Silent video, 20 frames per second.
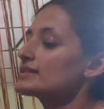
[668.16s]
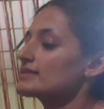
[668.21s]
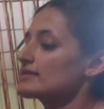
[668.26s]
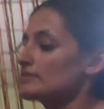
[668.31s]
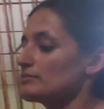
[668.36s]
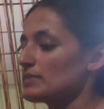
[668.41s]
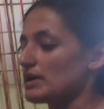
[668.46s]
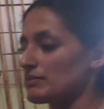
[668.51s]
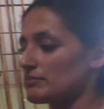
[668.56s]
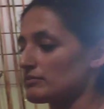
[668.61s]

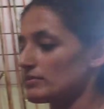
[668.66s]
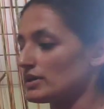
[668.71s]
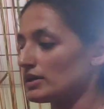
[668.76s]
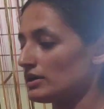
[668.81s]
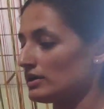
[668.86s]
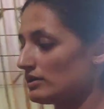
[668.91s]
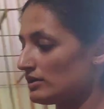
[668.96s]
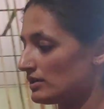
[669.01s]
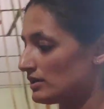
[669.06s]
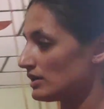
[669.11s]
remember
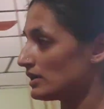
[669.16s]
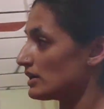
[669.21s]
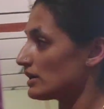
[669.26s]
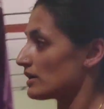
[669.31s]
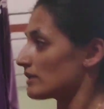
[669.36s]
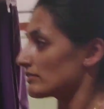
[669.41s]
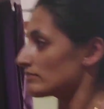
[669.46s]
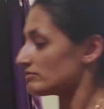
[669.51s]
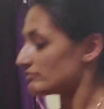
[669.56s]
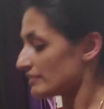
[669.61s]

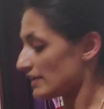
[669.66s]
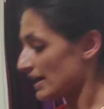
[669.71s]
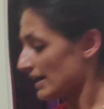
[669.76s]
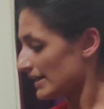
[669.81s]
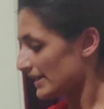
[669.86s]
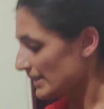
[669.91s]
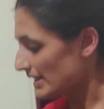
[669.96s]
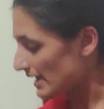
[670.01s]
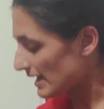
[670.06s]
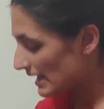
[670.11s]

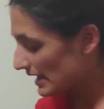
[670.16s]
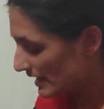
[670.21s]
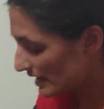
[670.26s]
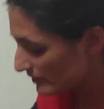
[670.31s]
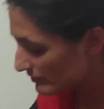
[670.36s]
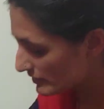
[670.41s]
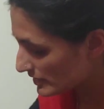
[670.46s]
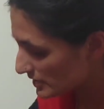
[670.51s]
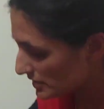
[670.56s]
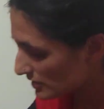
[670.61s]
why I have
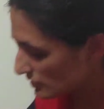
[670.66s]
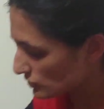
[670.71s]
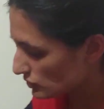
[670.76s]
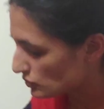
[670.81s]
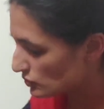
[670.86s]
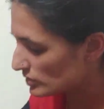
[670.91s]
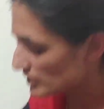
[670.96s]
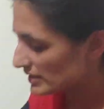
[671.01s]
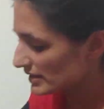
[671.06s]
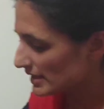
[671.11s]
written
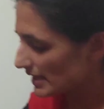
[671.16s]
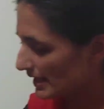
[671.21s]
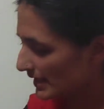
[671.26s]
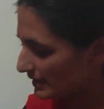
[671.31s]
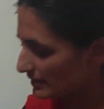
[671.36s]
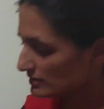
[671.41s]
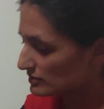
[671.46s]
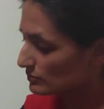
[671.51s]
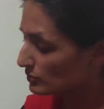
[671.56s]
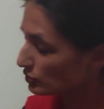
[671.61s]
only
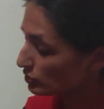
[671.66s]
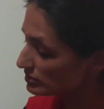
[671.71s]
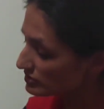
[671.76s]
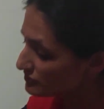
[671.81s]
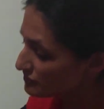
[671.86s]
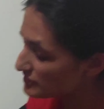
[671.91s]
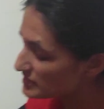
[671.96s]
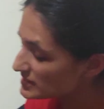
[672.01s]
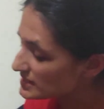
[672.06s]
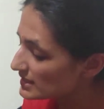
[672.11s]
X, because
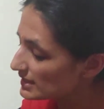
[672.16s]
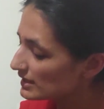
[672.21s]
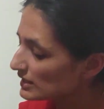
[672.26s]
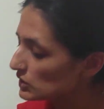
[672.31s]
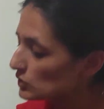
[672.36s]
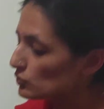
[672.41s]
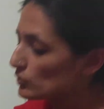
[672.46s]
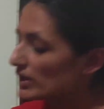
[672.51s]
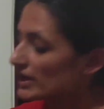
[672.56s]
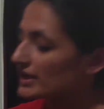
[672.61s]
physical
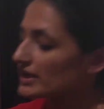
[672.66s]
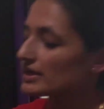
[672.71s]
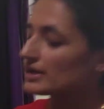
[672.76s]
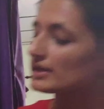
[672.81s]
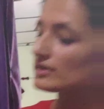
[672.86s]
quantity